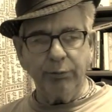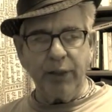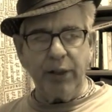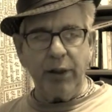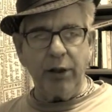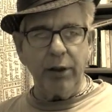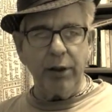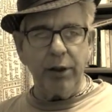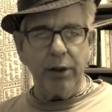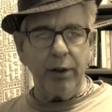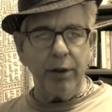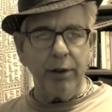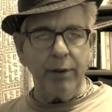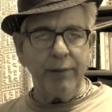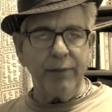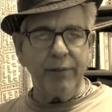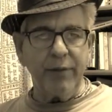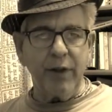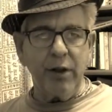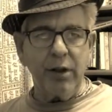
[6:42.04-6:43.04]
barrier.
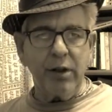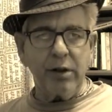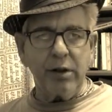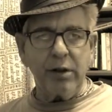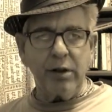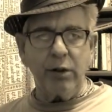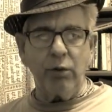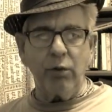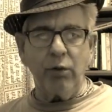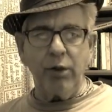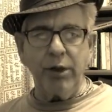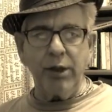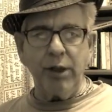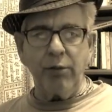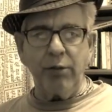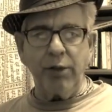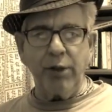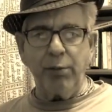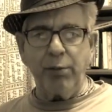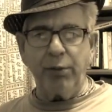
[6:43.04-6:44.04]
So one day
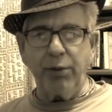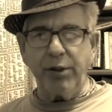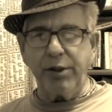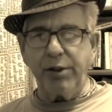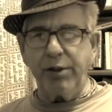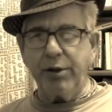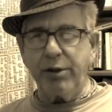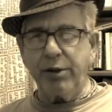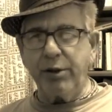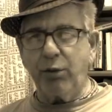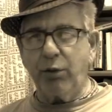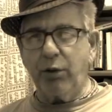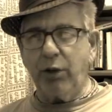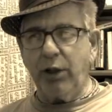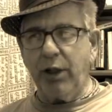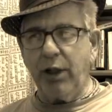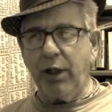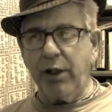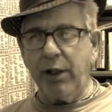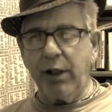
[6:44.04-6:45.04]
when the prisoners were
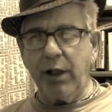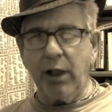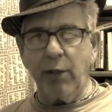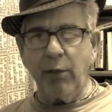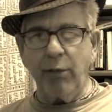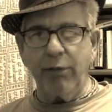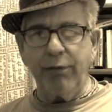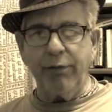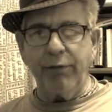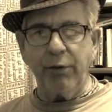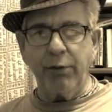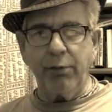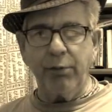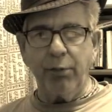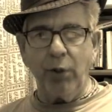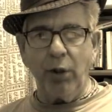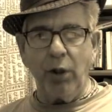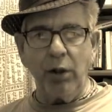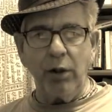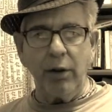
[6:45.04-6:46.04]
allowed a game of
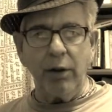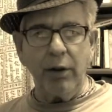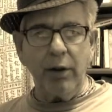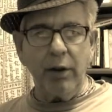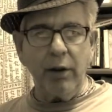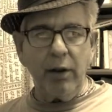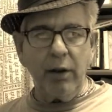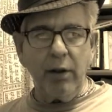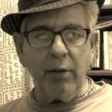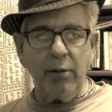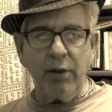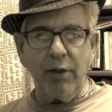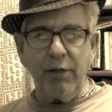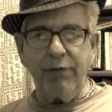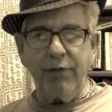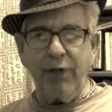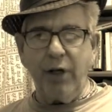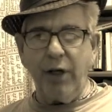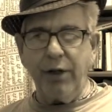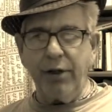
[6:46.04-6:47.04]
football, my
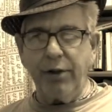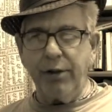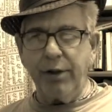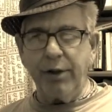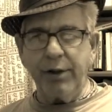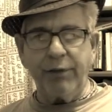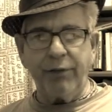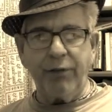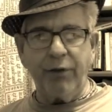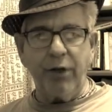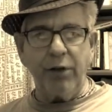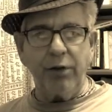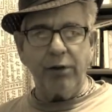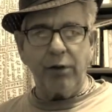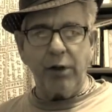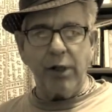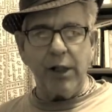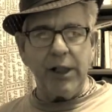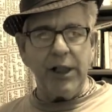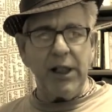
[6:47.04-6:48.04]
father and his
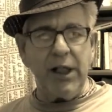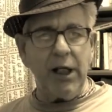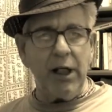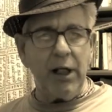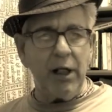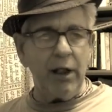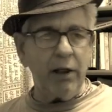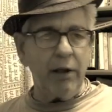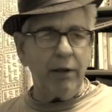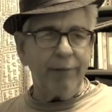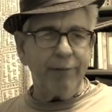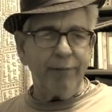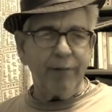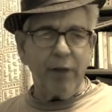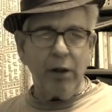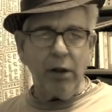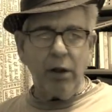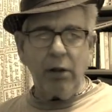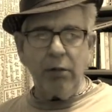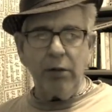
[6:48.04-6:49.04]
friend René
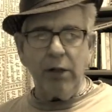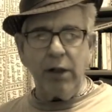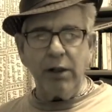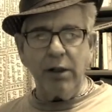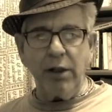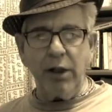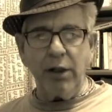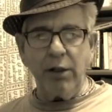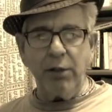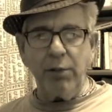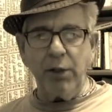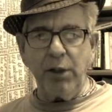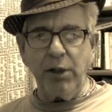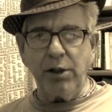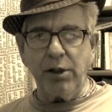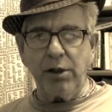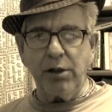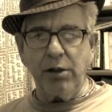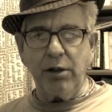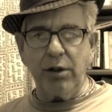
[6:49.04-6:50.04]
ran down the
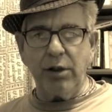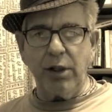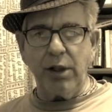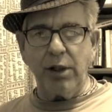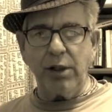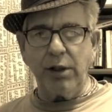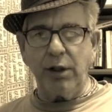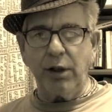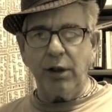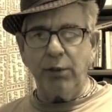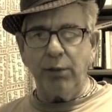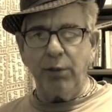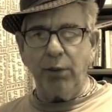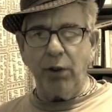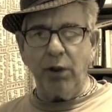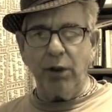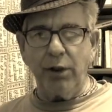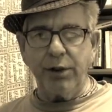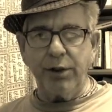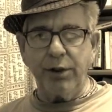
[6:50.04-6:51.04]
beach chasing the
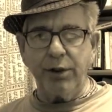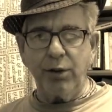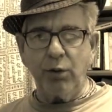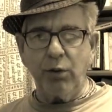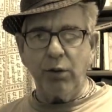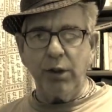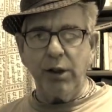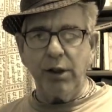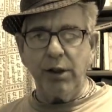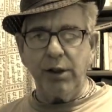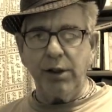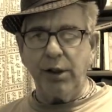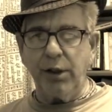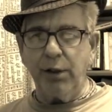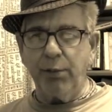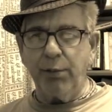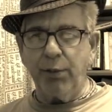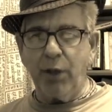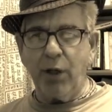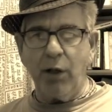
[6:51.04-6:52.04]
ball into the weeds
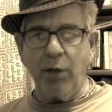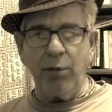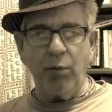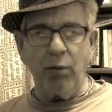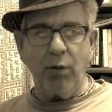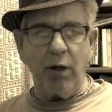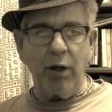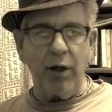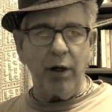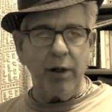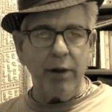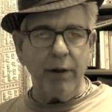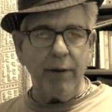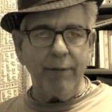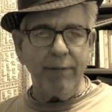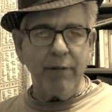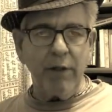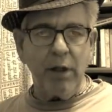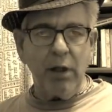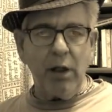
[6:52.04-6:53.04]
and the barbed wire,
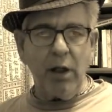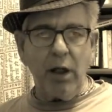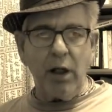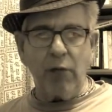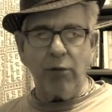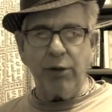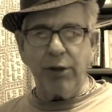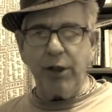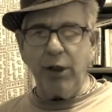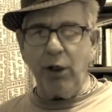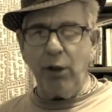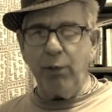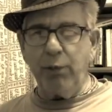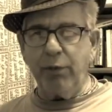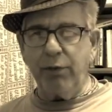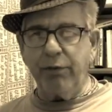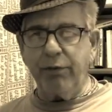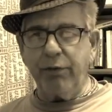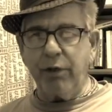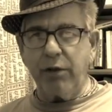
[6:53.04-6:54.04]
and with the help
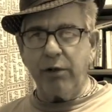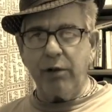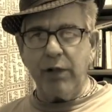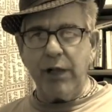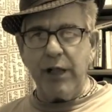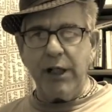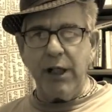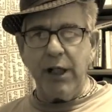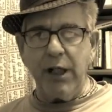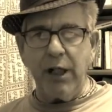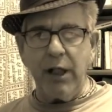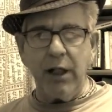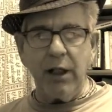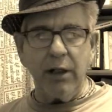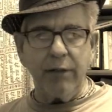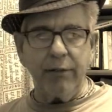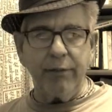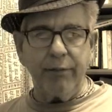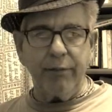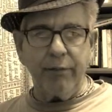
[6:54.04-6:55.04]
of
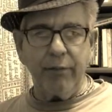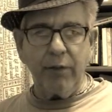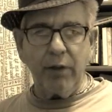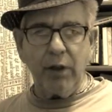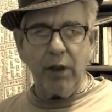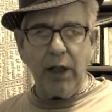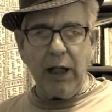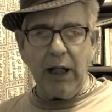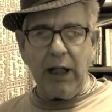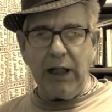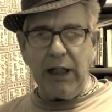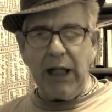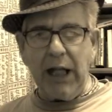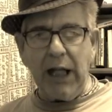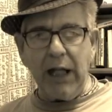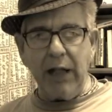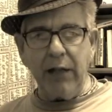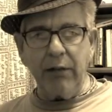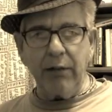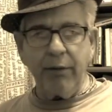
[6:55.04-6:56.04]
René,
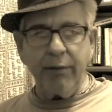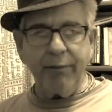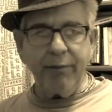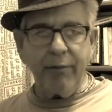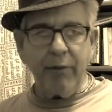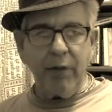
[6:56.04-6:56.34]
Alain